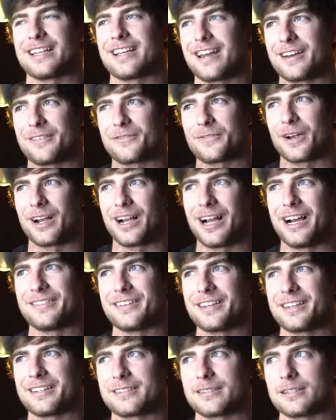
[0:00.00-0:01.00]
He kind of
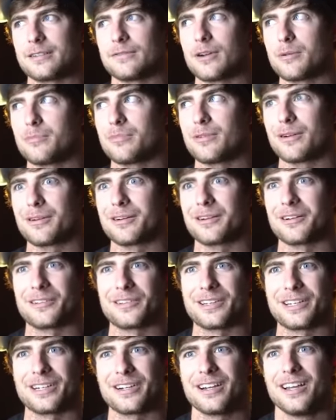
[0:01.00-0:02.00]
forgot that his Evo broke
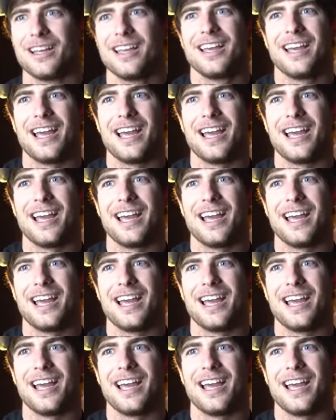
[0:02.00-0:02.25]
earlier.